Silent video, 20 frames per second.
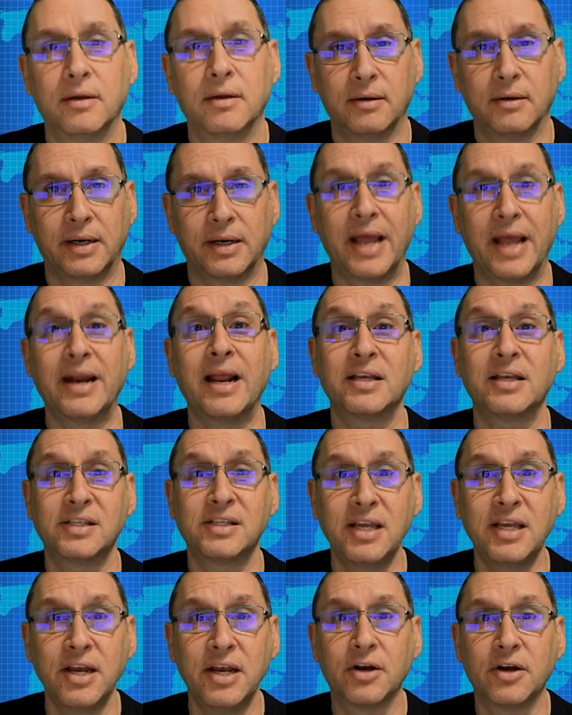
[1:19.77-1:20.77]
let
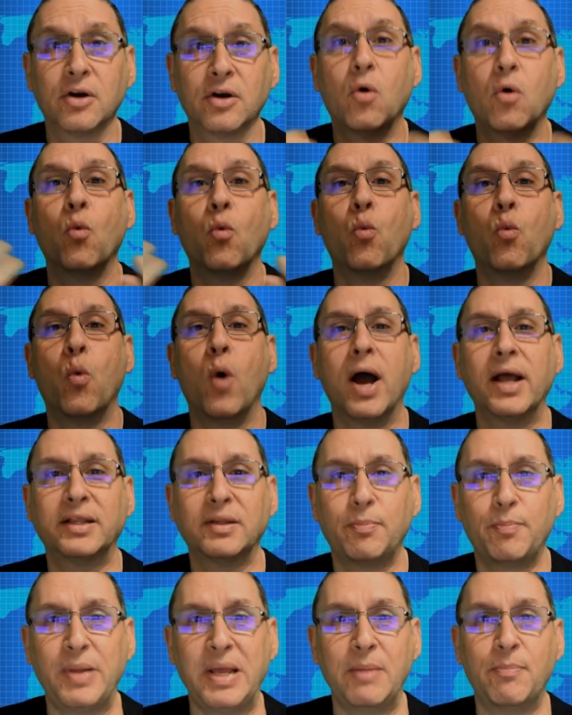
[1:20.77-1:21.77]
us hear
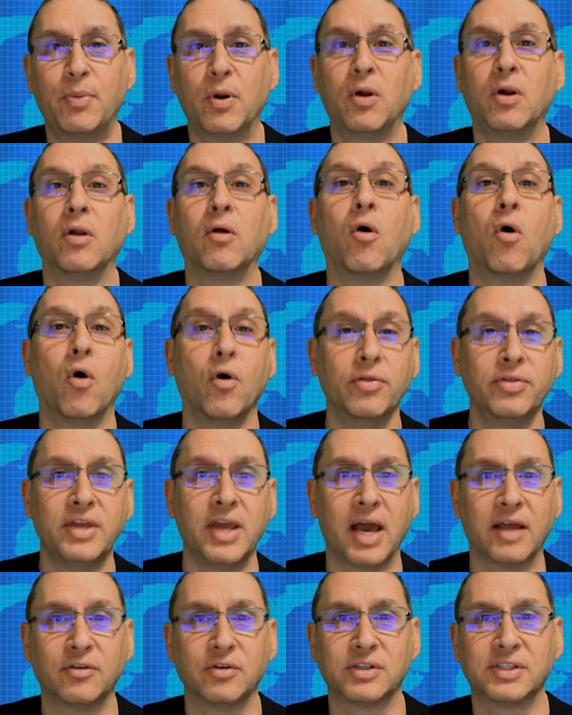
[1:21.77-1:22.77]
what people on
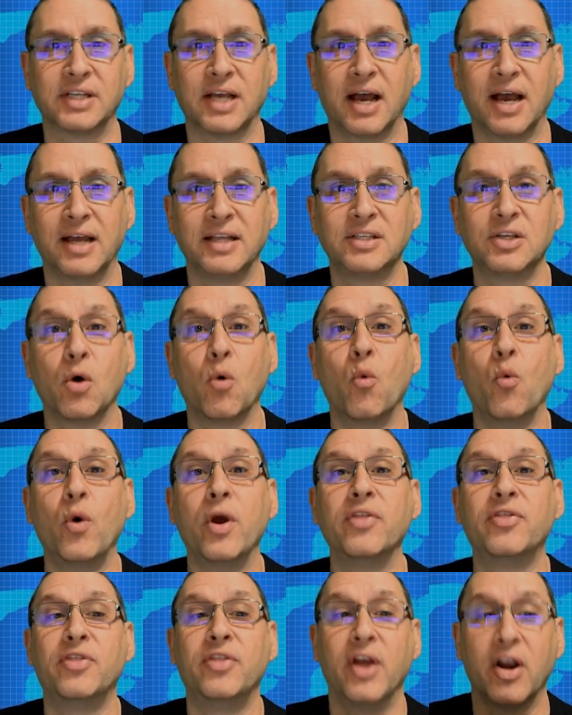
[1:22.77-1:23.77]
the other side
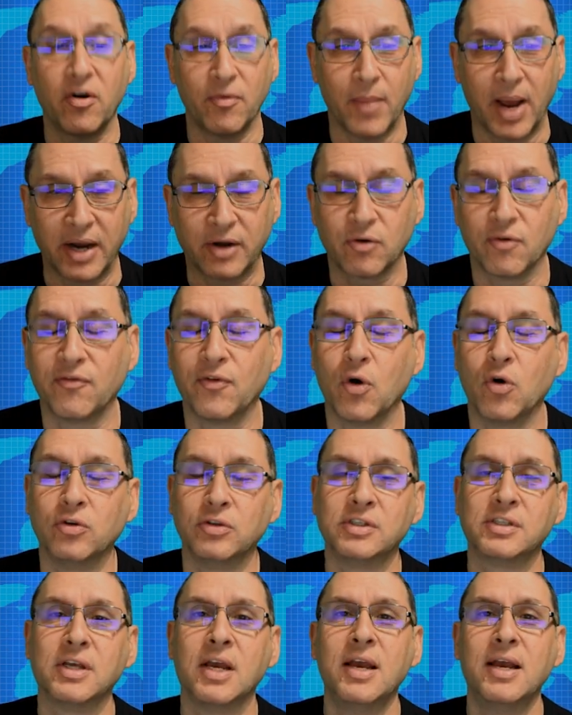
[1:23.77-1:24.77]
with their
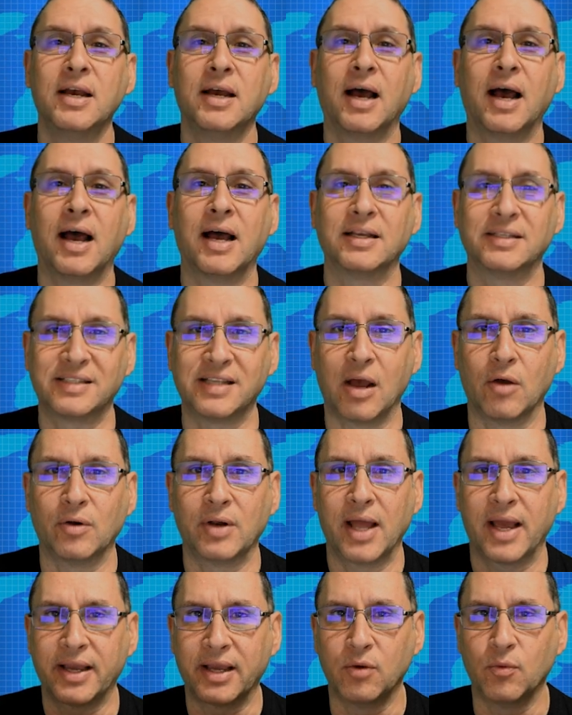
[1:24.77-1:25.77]
microphones uh, sound
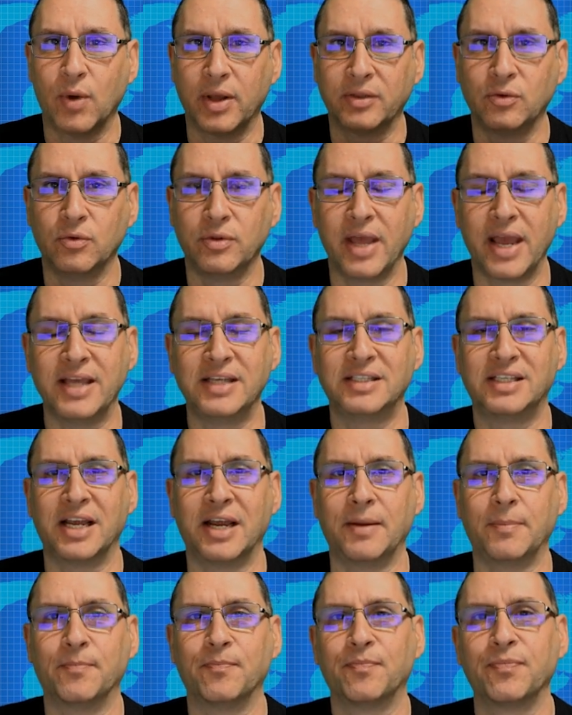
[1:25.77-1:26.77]
like and what do they
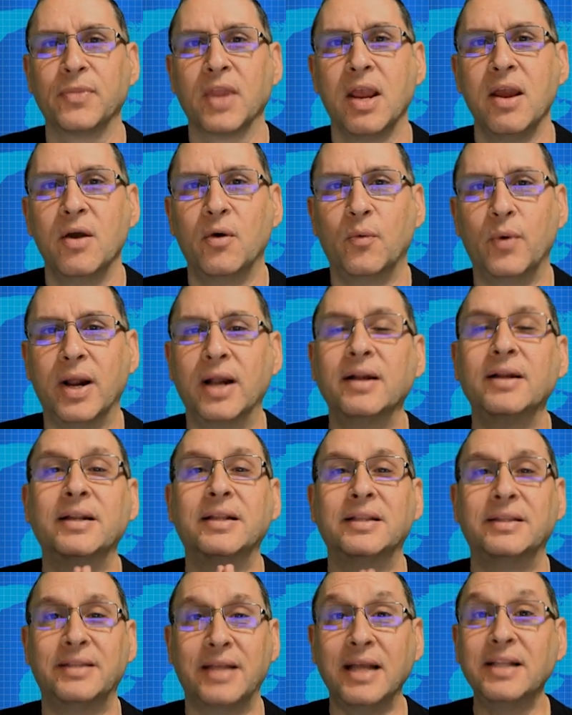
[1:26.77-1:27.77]
say. Well,
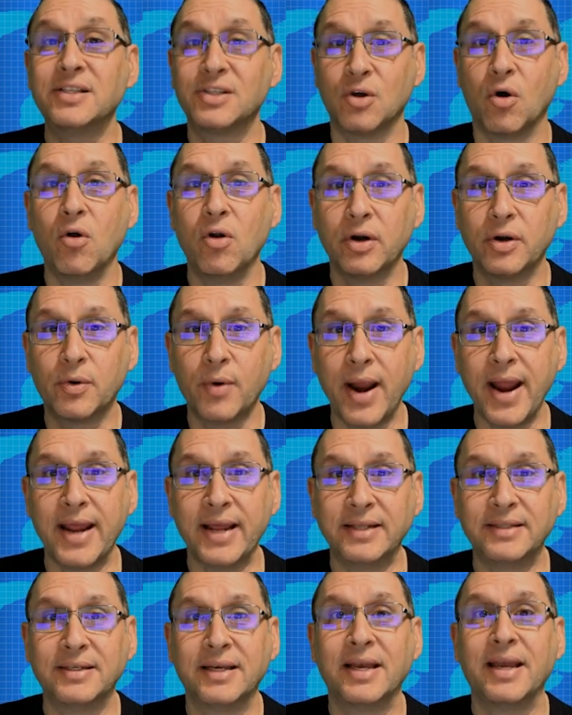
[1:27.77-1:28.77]
that's all
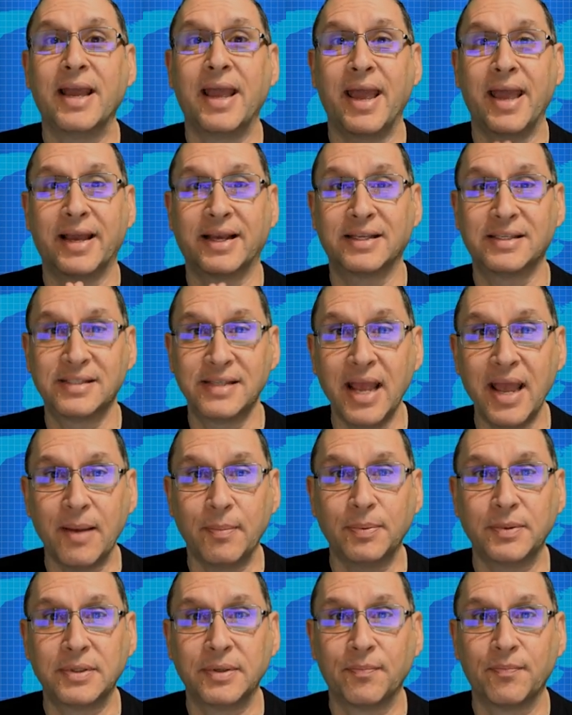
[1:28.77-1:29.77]
great,
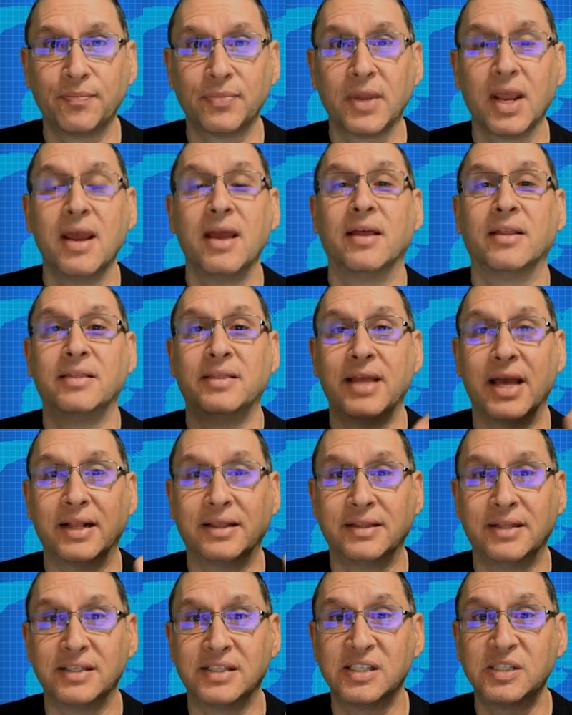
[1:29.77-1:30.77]
except
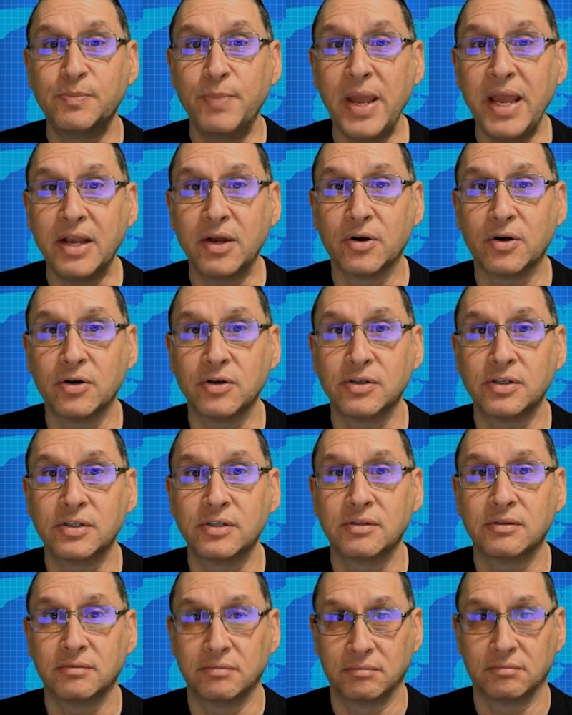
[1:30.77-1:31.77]
that the
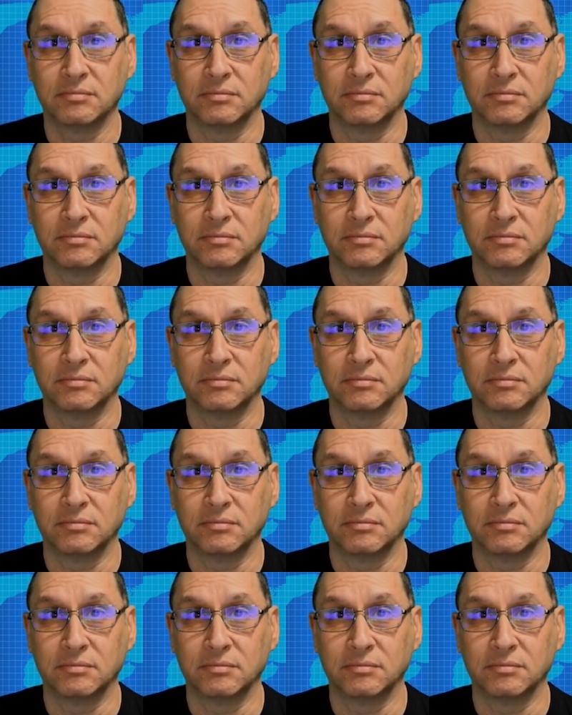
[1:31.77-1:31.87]
speakers,